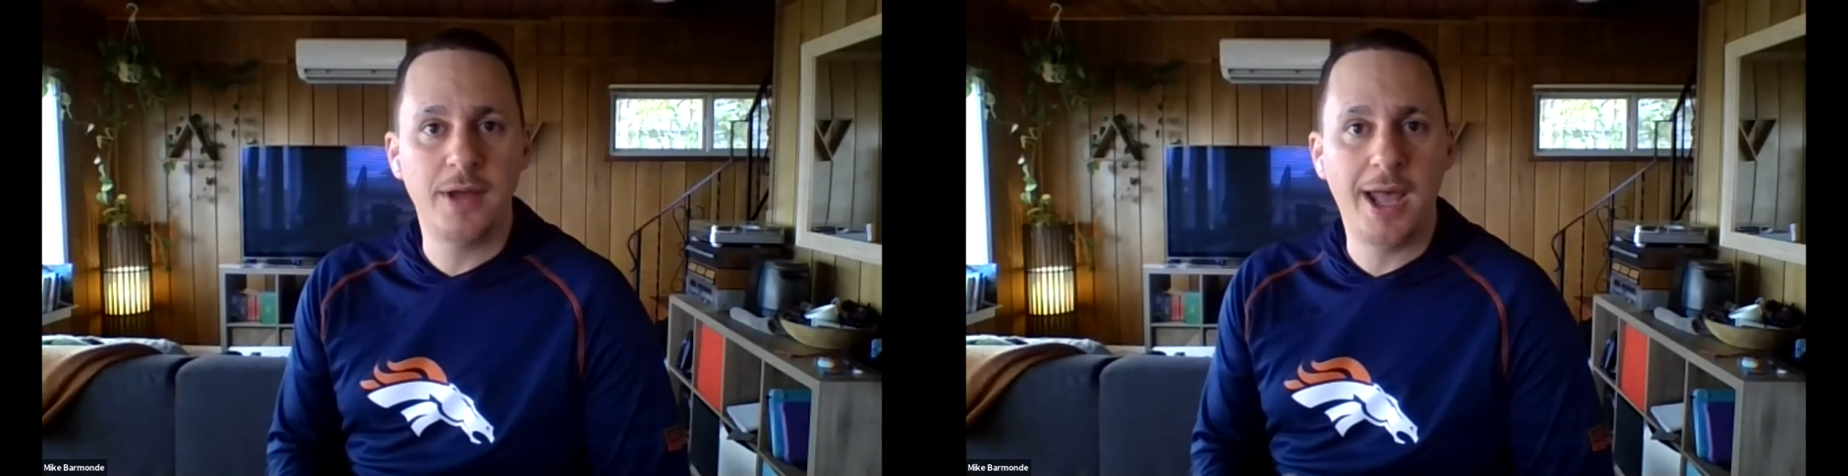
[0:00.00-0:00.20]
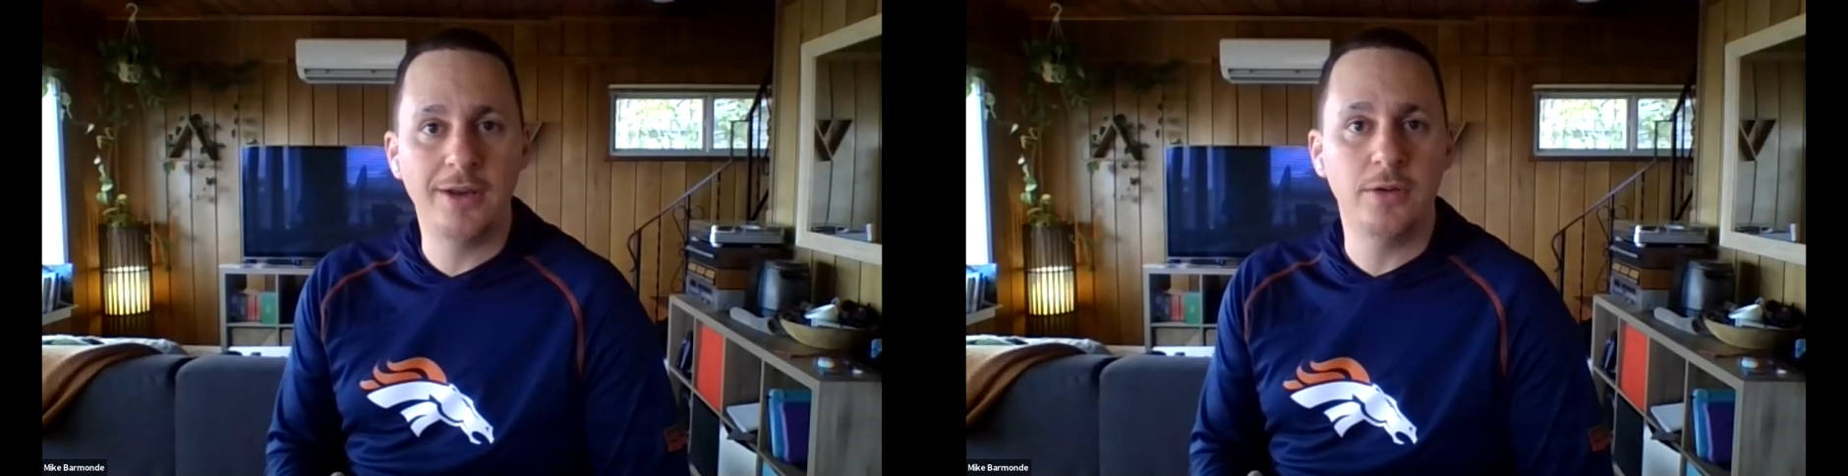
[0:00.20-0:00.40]
of
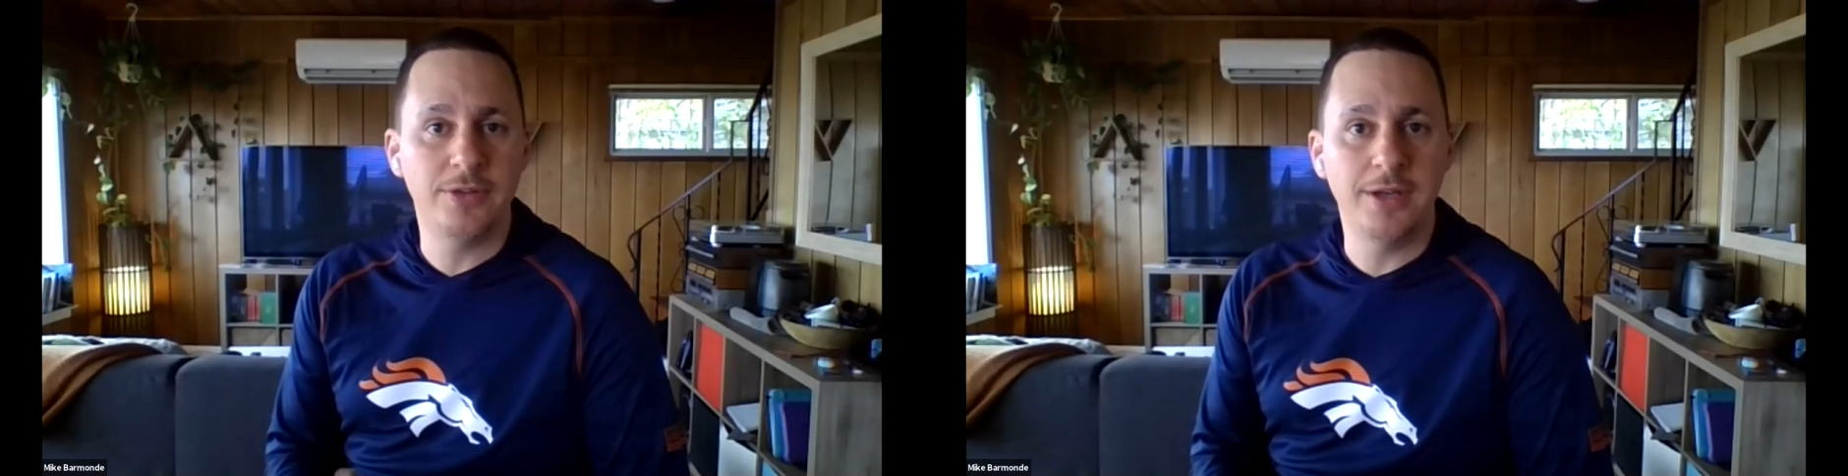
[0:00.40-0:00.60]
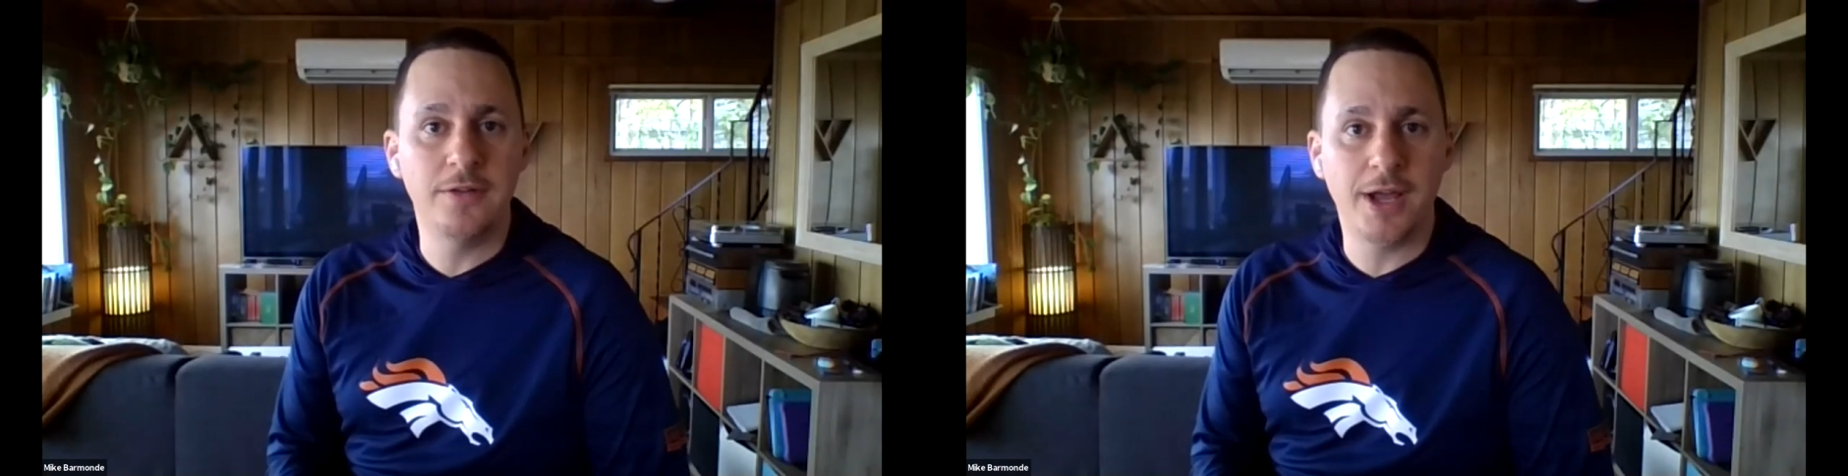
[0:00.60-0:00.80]
how to
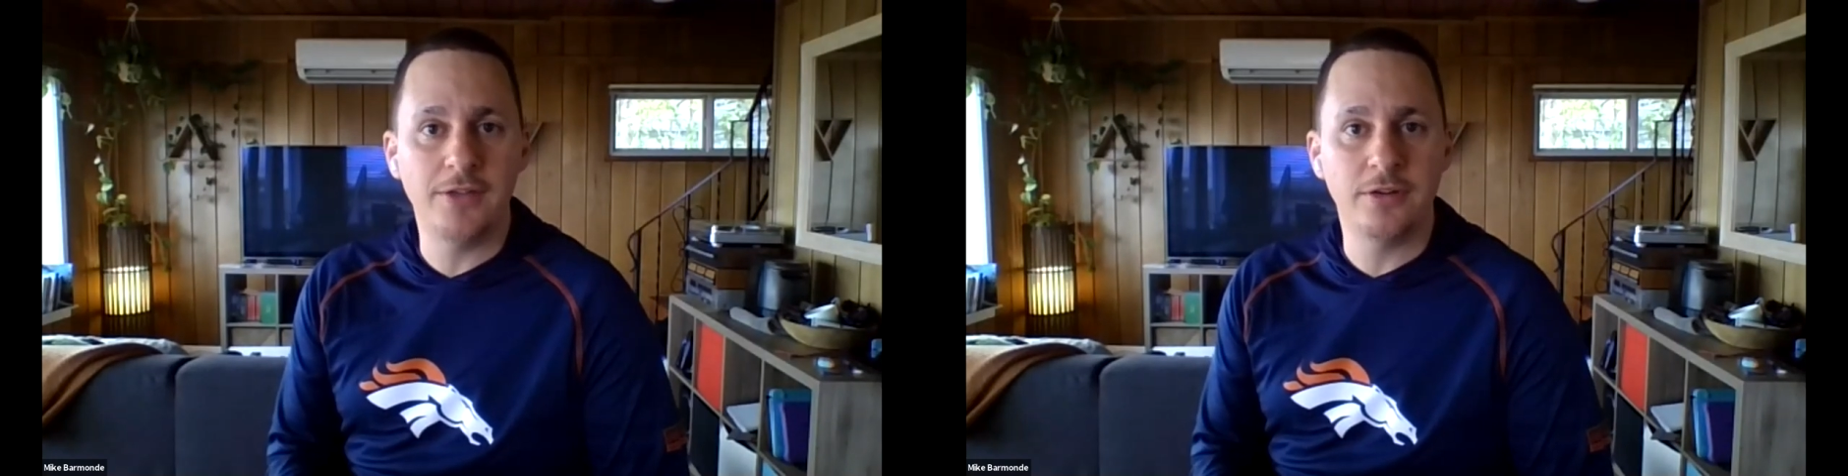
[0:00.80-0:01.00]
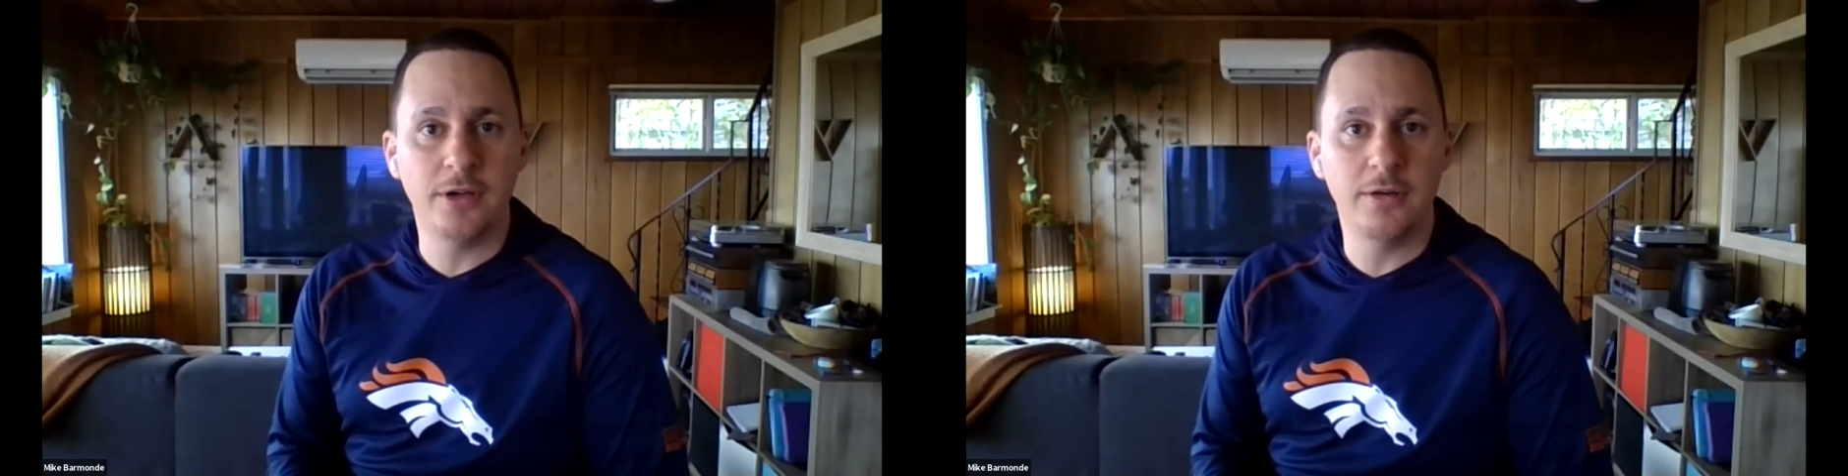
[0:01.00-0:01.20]
use any
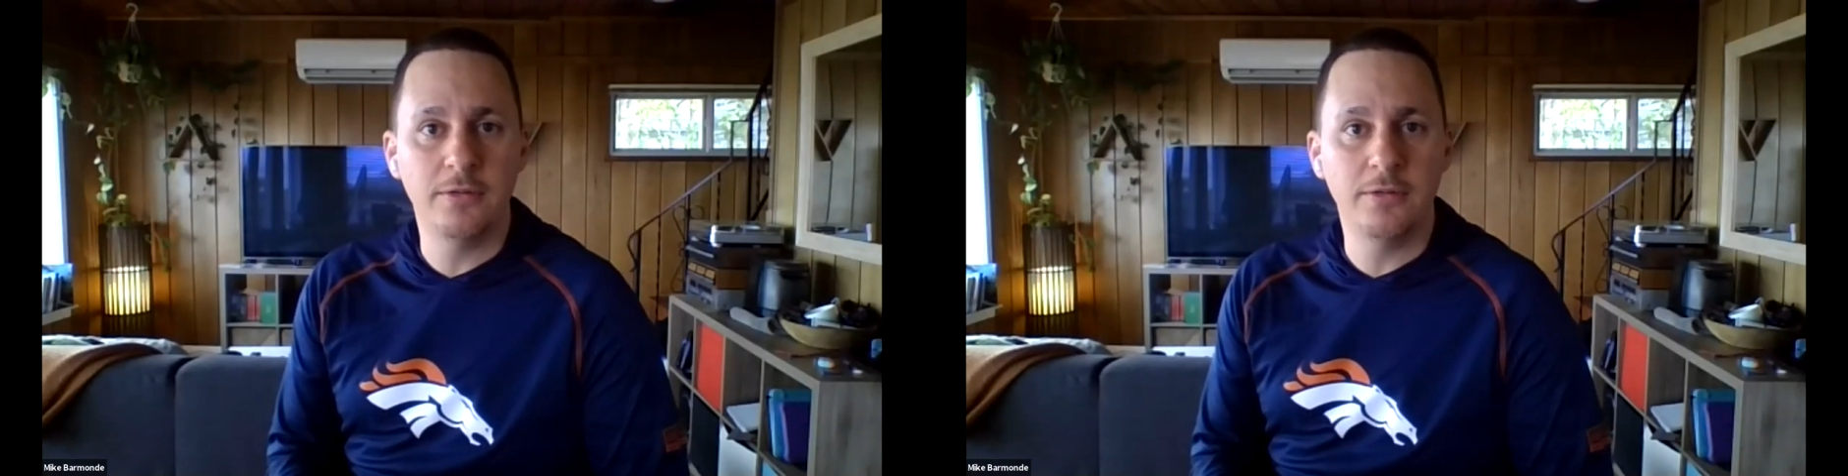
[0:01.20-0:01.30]
device